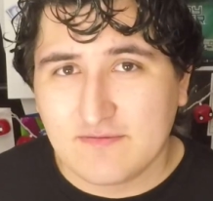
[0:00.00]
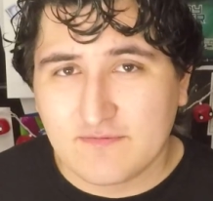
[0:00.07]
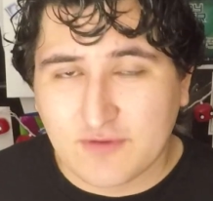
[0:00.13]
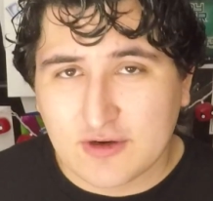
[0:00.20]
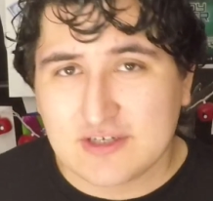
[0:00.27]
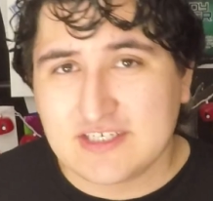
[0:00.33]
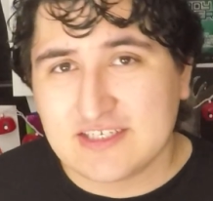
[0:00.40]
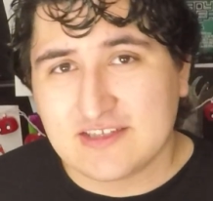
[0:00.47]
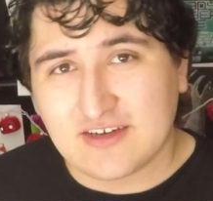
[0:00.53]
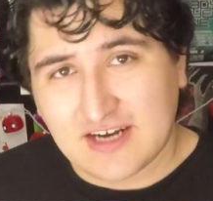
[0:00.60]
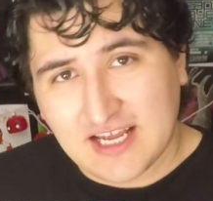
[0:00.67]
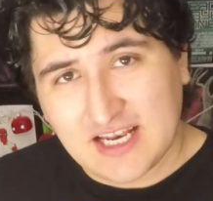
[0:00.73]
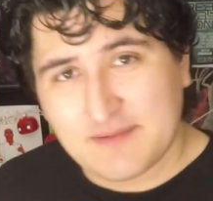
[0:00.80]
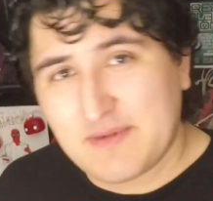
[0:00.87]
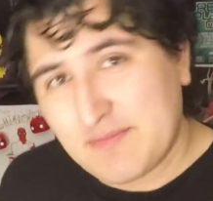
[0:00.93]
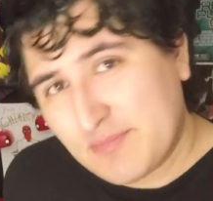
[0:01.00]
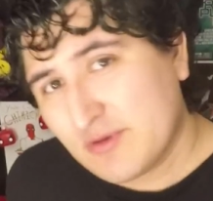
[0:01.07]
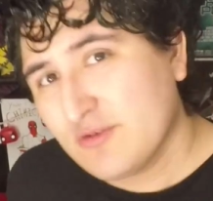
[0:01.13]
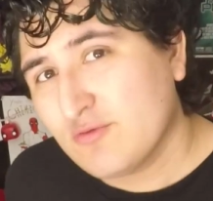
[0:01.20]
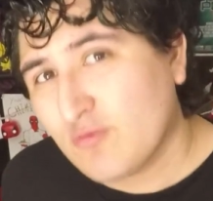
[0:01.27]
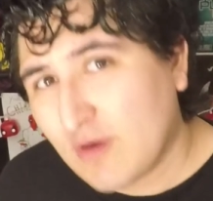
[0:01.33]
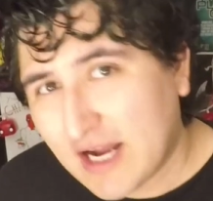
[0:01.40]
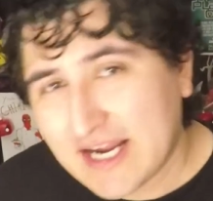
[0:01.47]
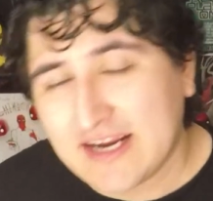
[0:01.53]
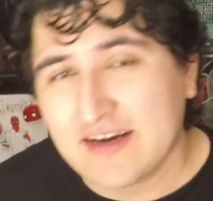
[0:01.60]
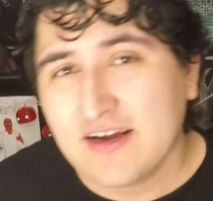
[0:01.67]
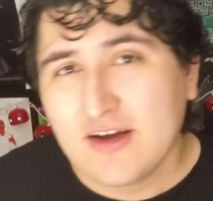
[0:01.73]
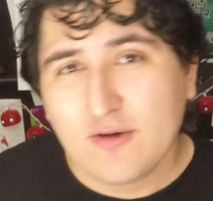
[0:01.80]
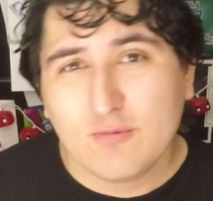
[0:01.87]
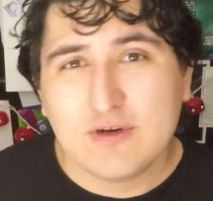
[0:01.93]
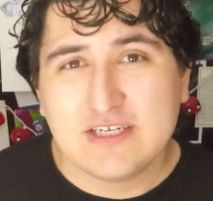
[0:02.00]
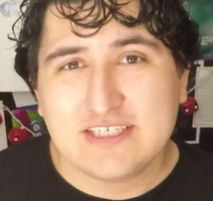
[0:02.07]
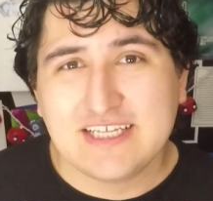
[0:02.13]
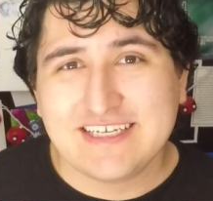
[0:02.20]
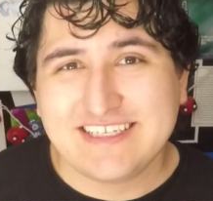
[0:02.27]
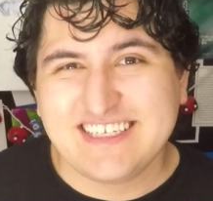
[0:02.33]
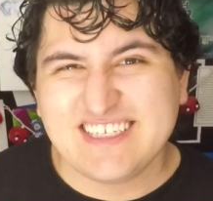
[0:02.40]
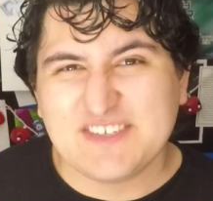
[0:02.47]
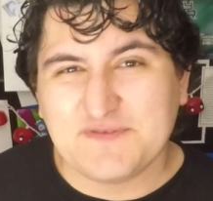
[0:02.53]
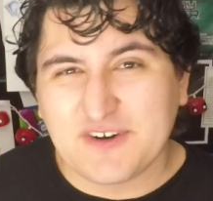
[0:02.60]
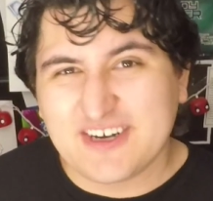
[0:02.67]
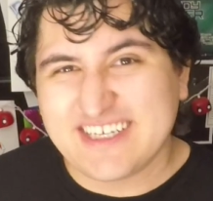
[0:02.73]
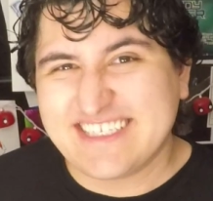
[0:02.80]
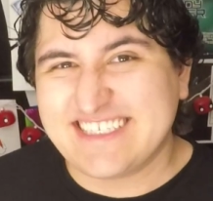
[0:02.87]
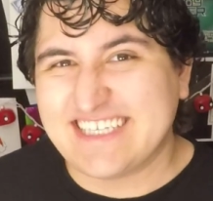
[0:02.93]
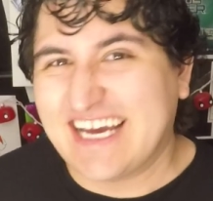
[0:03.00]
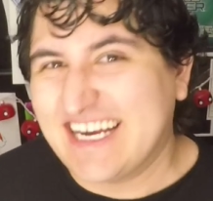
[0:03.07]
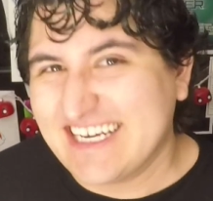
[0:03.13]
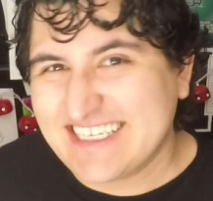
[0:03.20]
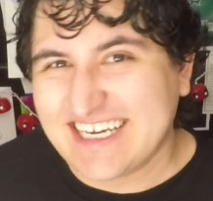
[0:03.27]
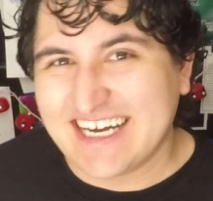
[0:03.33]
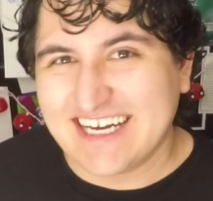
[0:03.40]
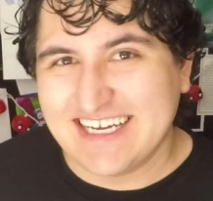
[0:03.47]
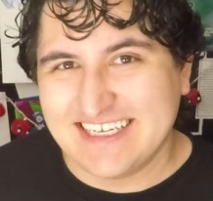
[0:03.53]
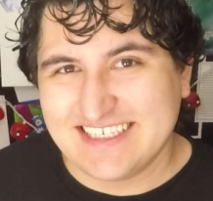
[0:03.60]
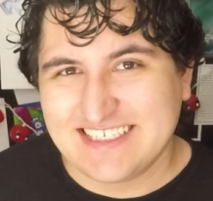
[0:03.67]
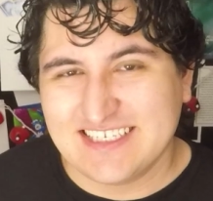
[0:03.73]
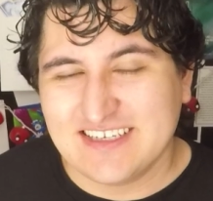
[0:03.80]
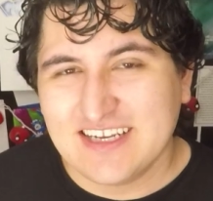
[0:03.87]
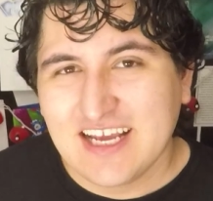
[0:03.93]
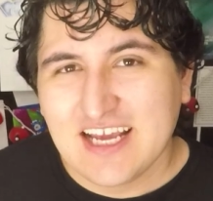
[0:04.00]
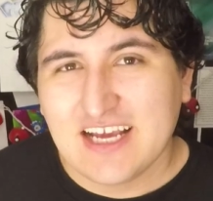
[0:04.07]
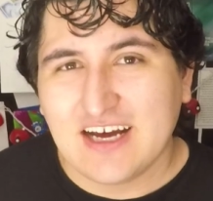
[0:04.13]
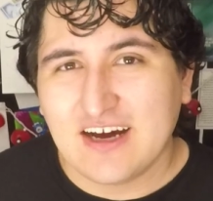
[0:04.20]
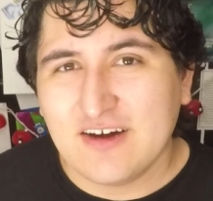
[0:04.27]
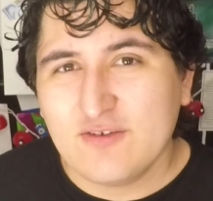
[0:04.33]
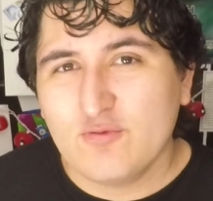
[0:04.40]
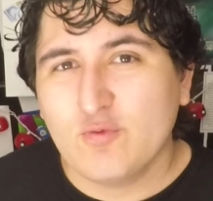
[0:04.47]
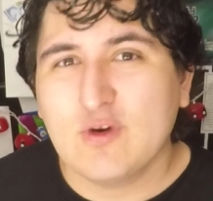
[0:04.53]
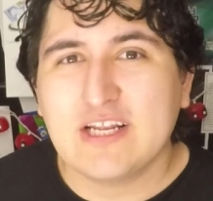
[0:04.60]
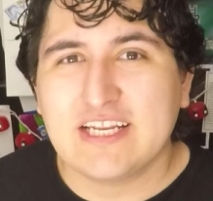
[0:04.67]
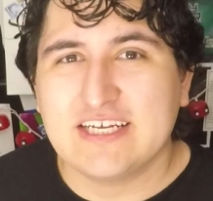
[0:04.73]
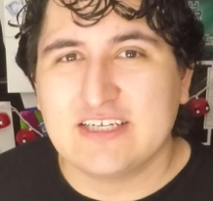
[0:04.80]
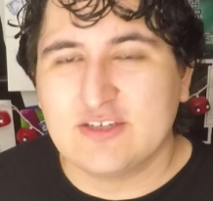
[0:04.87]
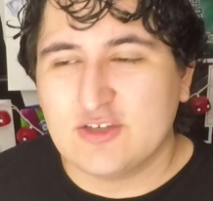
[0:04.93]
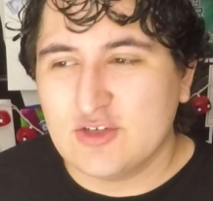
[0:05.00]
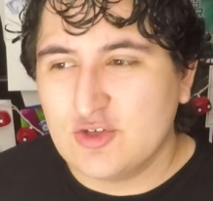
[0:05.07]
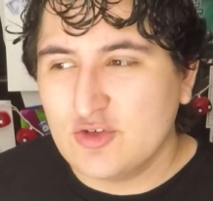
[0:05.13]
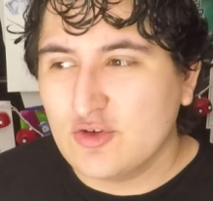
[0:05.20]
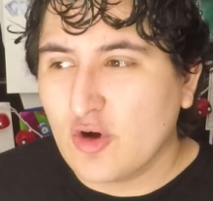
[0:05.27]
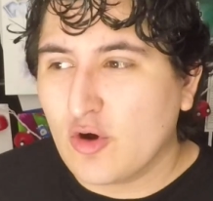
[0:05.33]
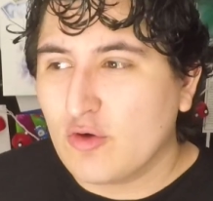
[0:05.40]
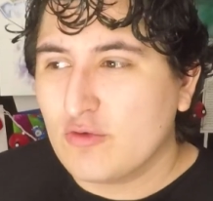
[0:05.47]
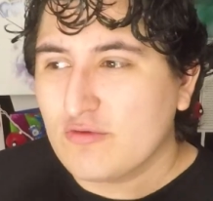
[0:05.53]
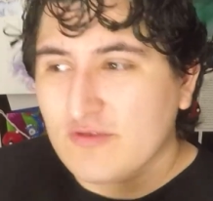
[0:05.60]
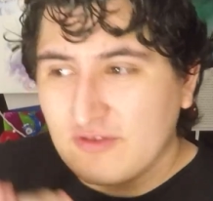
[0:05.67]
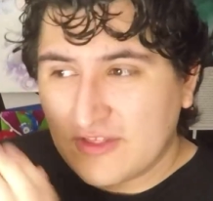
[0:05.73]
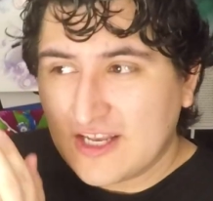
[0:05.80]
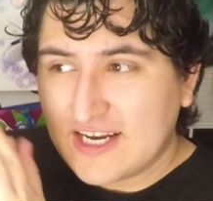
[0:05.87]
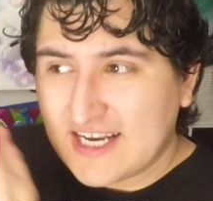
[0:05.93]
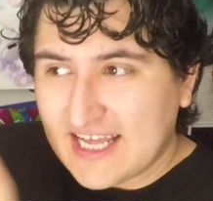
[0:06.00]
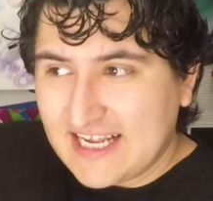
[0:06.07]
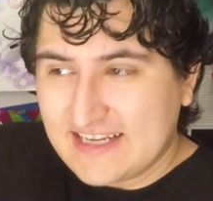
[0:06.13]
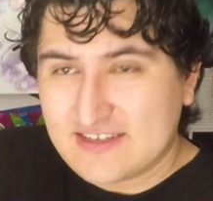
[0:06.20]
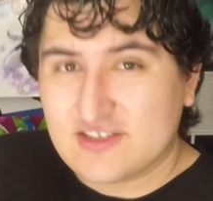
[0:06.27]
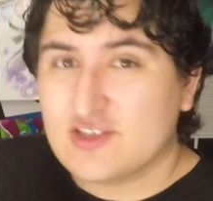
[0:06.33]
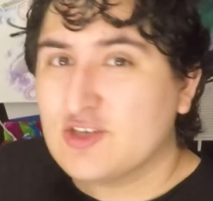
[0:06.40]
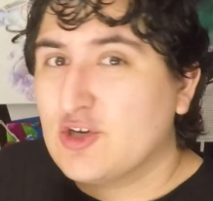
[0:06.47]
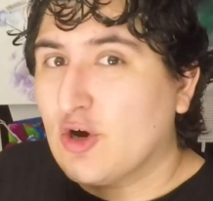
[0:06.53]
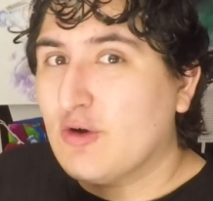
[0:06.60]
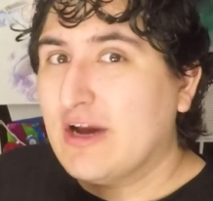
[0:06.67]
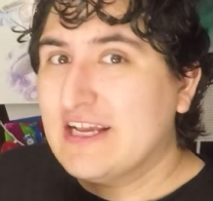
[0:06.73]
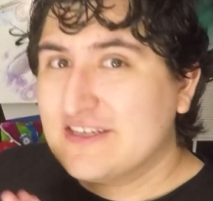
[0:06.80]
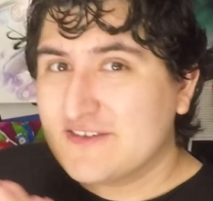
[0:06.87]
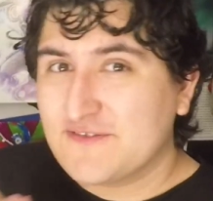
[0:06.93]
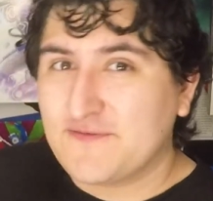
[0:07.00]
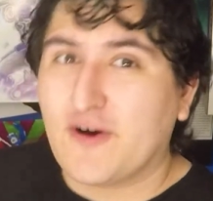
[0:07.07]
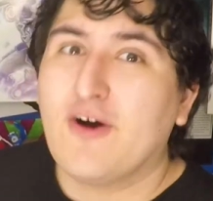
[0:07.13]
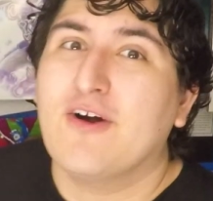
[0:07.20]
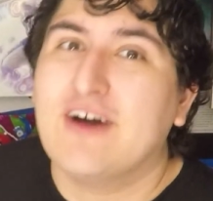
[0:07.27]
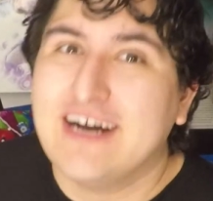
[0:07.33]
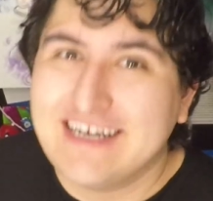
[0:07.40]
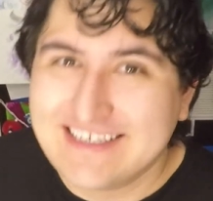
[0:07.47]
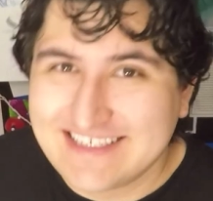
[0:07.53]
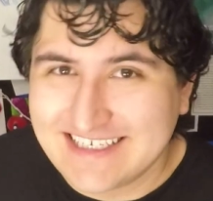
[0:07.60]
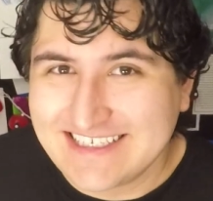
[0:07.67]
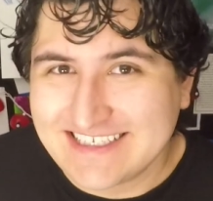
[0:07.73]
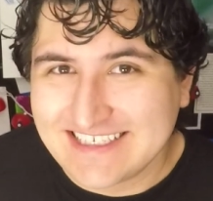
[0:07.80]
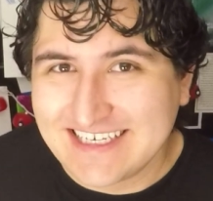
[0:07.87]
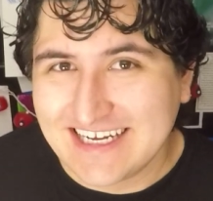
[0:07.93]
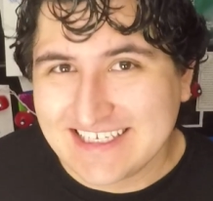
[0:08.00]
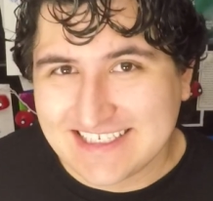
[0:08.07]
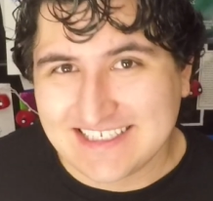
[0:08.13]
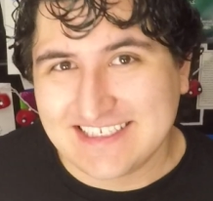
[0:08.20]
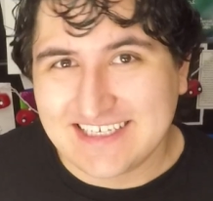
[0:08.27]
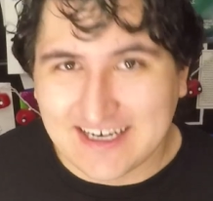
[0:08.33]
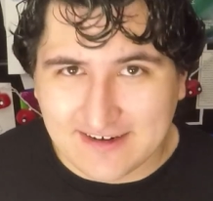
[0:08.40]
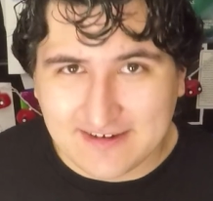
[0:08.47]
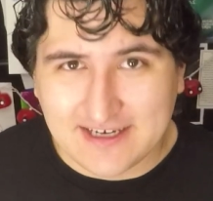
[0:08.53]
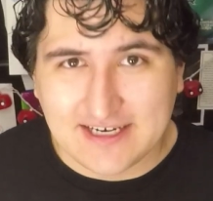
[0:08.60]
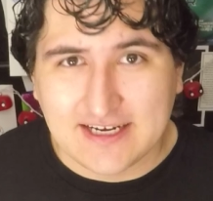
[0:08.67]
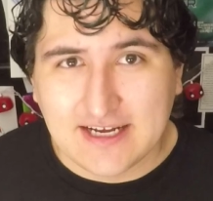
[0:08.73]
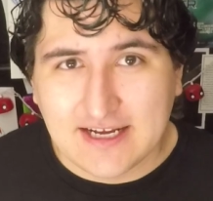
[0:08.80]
versus their enemy blue-white, which they see as very sanitized and unwilling to go the lengths, to go as far as is necessary.